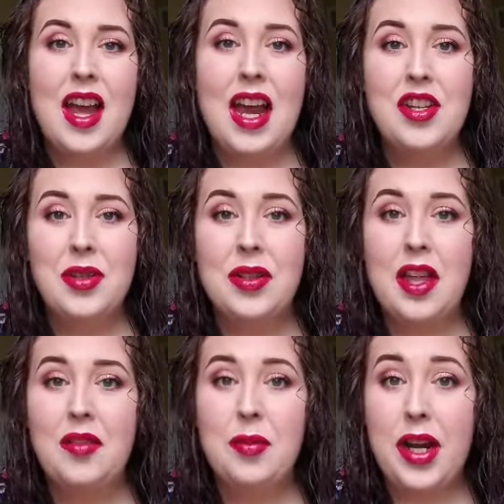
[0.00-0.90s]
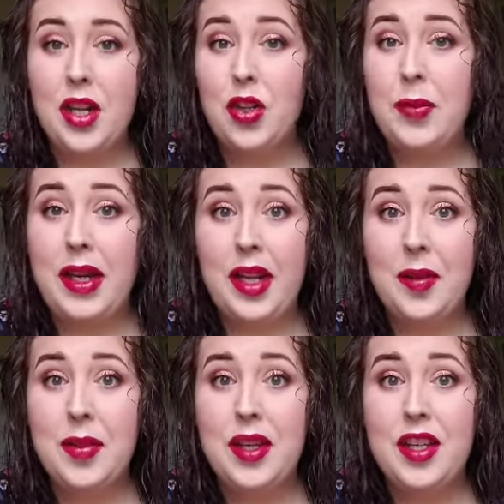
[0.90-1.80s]
I do a lot of bridal
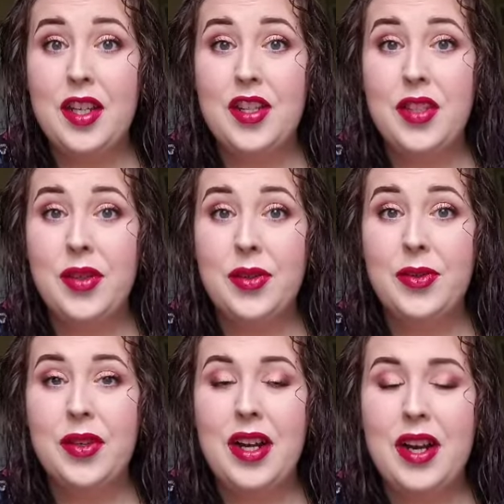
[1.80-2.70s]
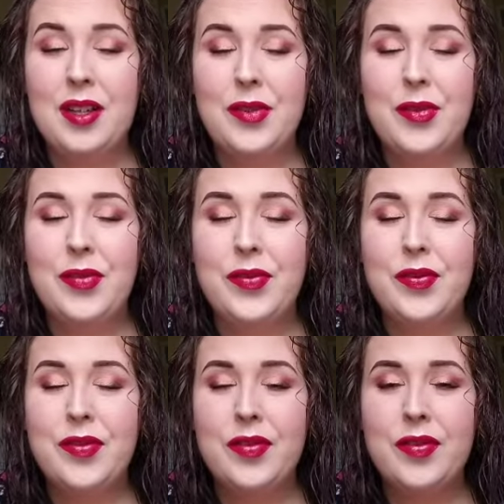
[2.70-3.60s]
makeup, so I'm
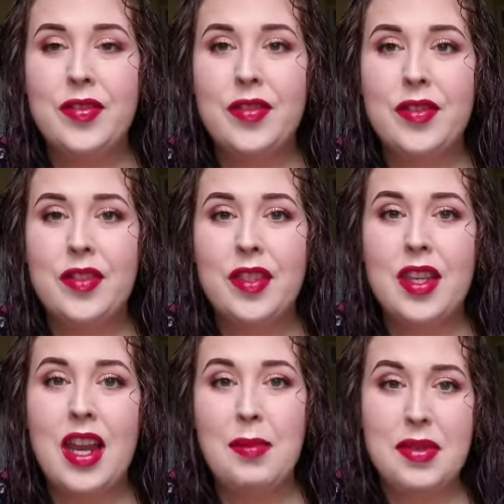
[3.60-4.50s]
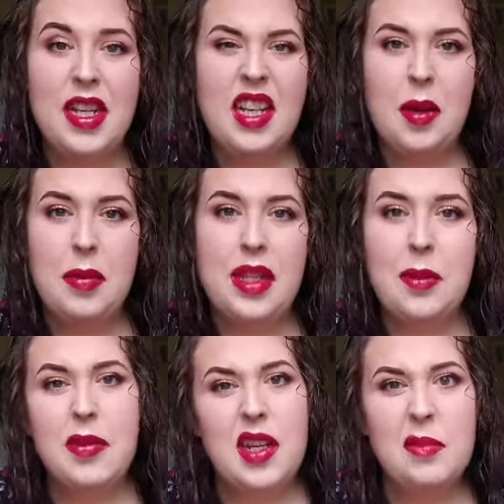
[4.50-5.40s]
saying
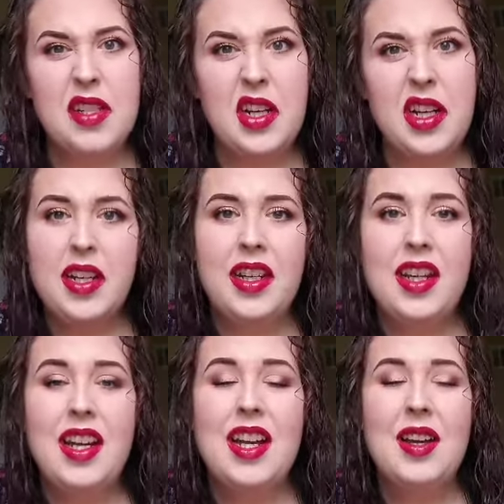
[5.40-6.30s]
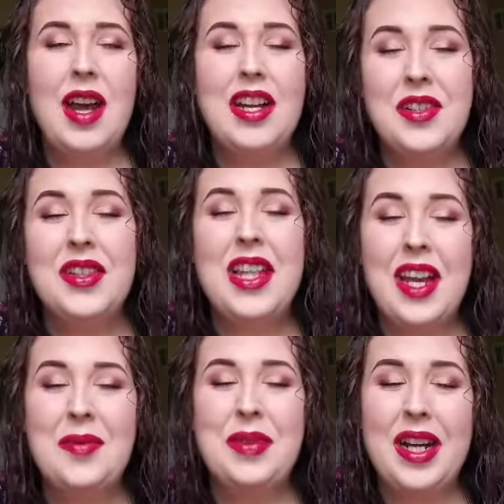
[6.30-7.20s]
I'm sorry. I do a
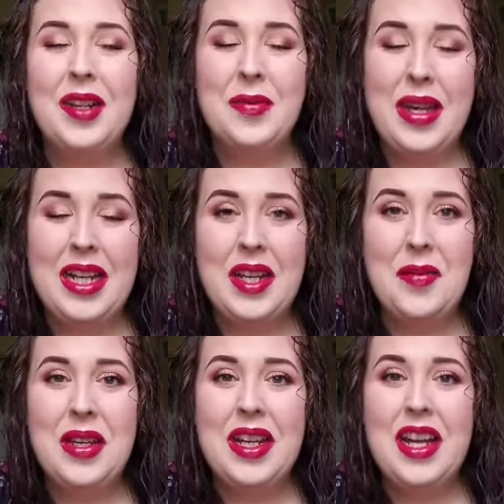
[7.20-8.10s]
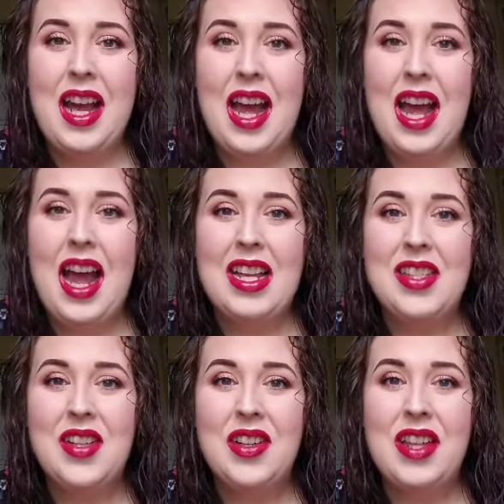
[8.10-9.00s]
lot of bridal makeup,
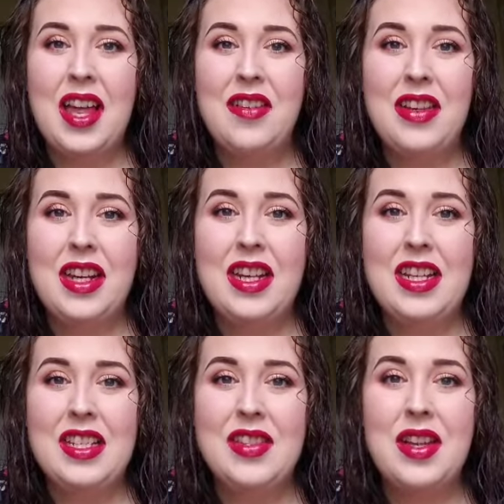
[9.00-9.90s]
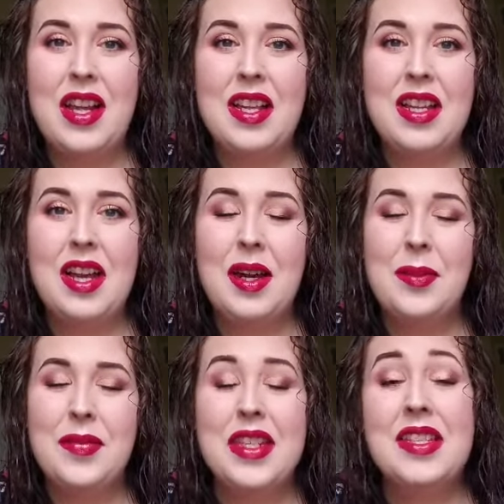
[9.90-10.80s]
so a lot of it is
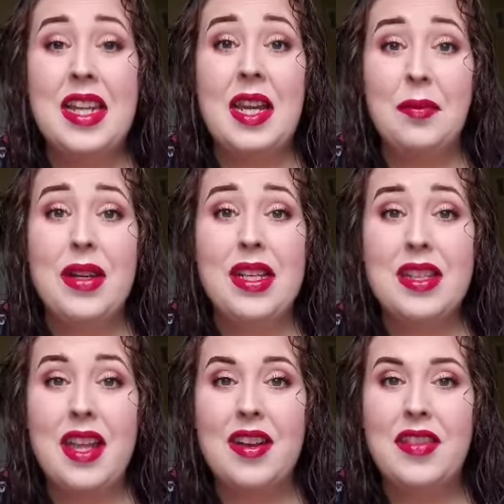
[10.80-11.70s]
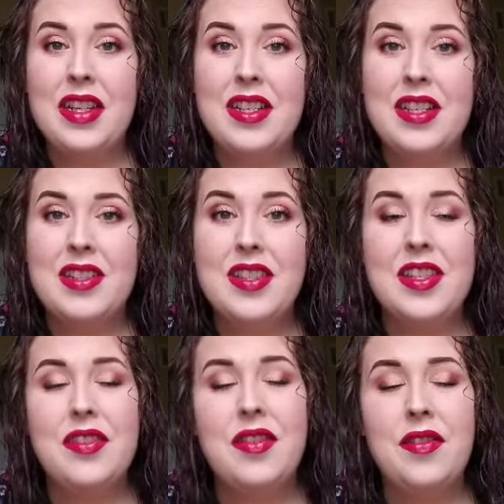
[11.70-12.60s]
the same. A lot of it is
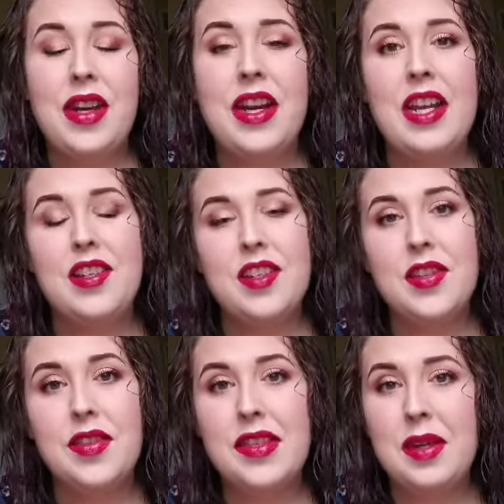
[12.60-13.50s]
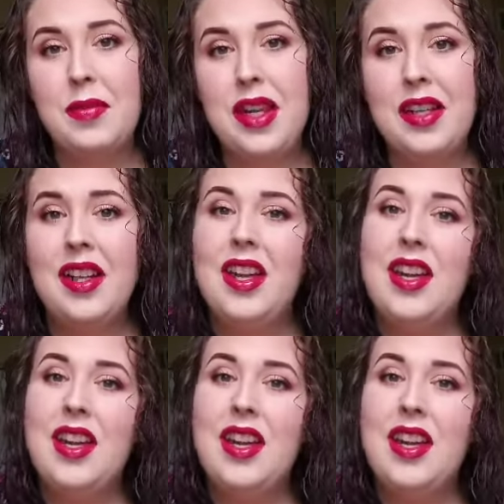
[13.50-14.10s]
just different variations of the same thing.